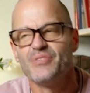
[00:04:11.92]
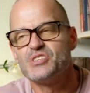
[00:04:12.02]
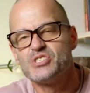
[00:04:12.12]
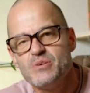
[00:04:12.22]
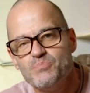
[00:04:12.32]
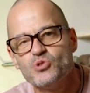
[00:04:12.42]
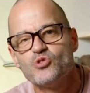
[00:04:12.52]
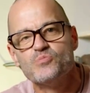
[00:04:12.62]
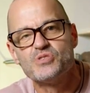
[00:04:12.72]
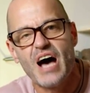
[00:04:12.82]
the simple
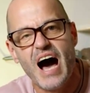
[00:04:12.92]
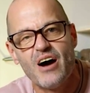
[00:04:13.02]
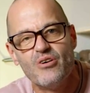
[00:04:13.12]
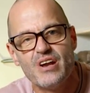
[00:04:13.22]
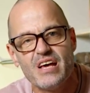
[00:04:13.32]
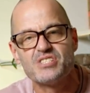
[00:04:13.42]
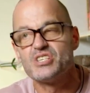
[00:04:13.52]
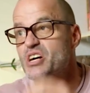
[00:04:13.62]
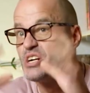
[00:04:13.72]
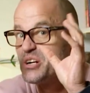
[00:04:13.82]
groups R and S